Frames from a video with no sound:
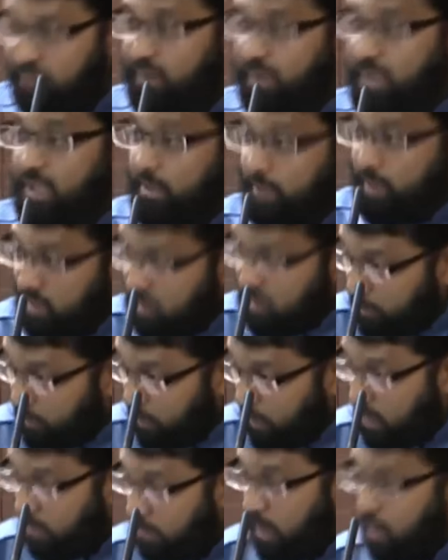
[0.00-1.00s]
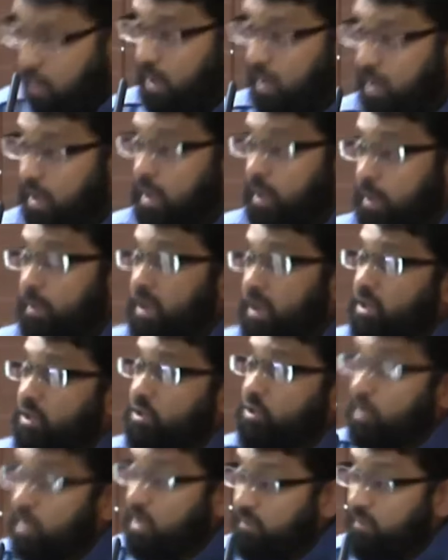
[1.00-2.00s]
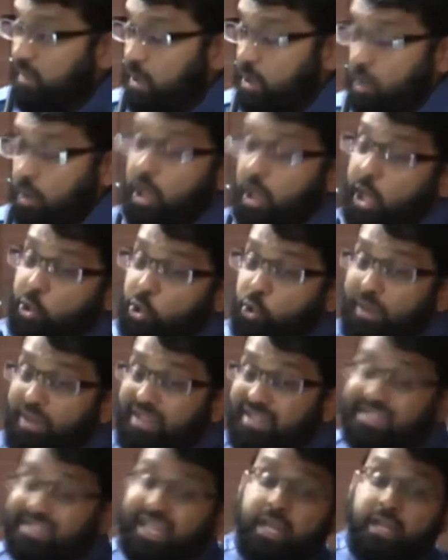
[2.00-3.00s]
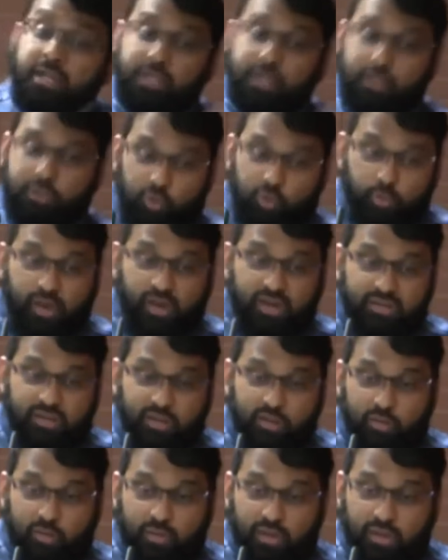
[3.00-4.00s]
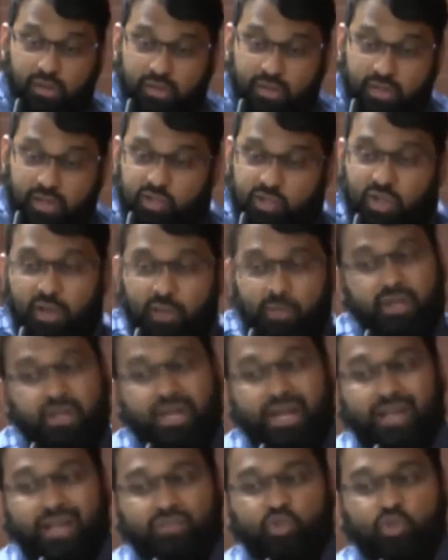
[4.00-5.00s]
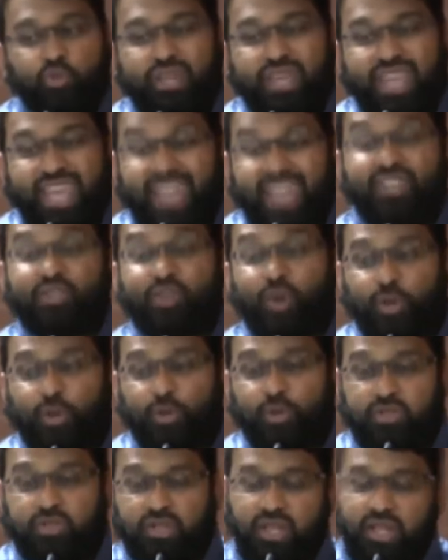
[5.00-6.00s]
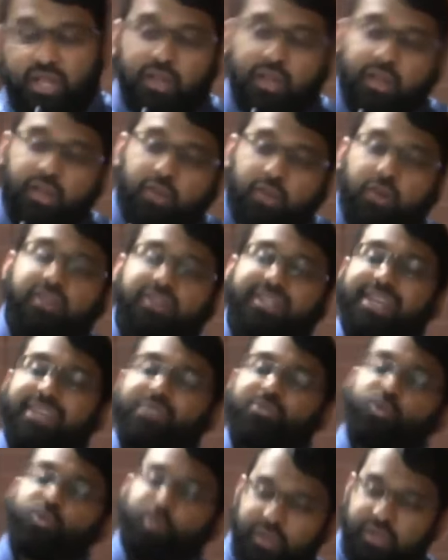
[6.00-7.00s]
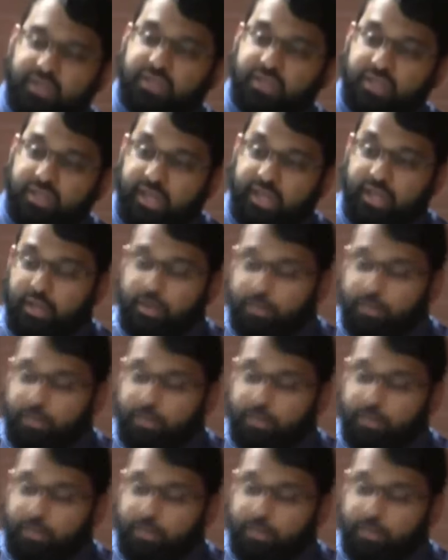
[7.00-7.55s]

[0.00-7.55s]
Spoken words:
fidya based upon America because you're living here. You may send it to Pakistan or Bangladesh, but it has to be $8 a day, not 8 rupees a day.